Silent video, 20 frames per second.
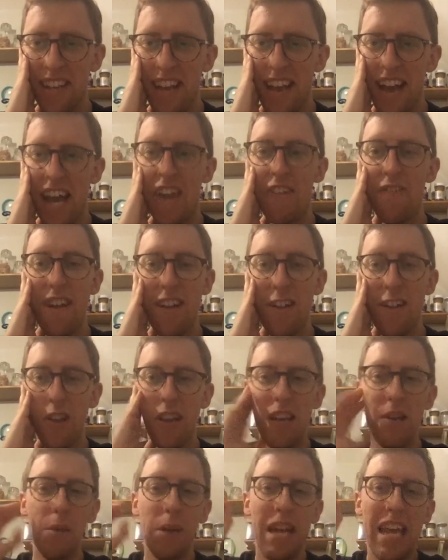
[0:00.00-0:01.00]
And eventually it
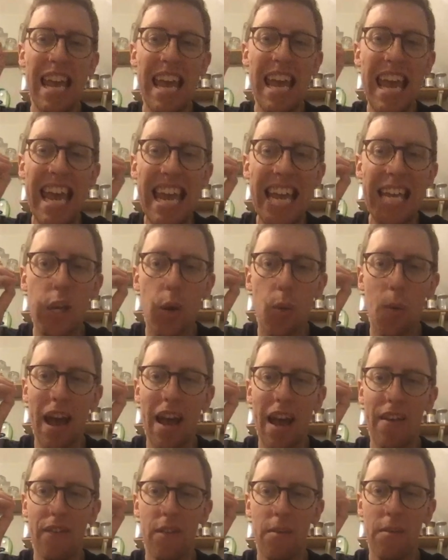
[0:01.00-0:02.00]
will eat away
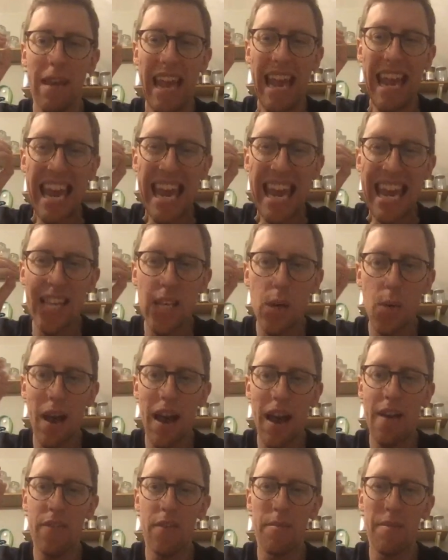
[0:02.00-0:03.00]
of them, eat away
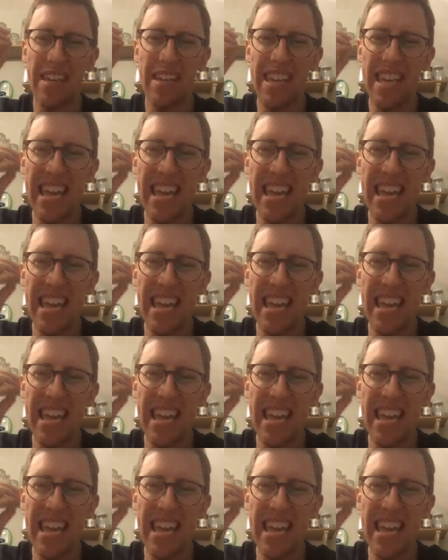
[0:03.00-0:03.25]
of them,